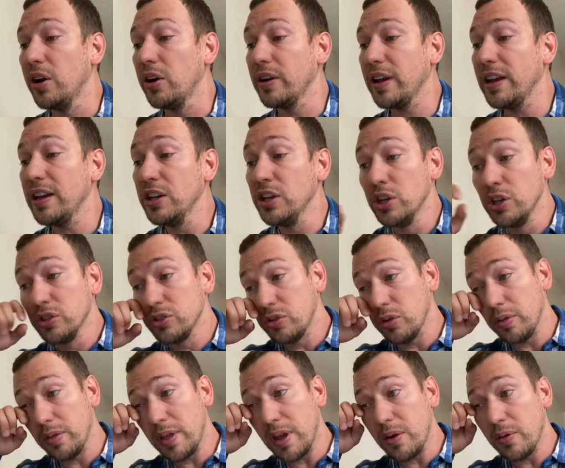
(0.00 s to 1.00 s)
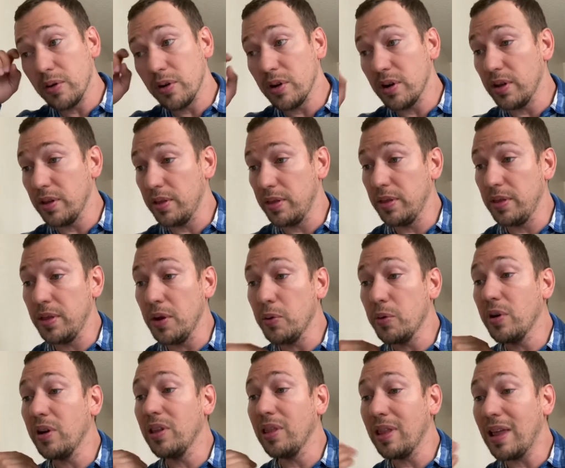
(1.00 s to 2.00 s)
Okay, so they were
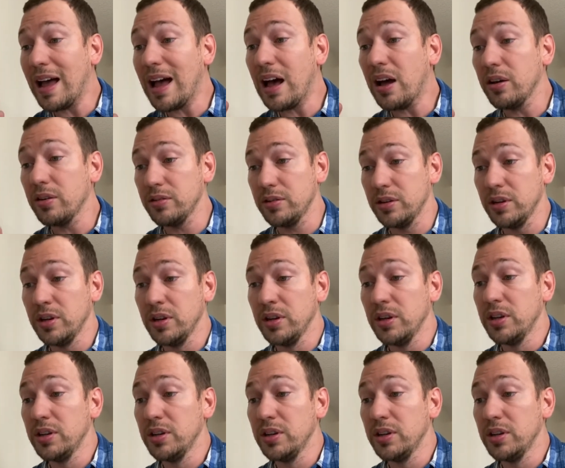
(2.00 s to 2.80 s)
allowed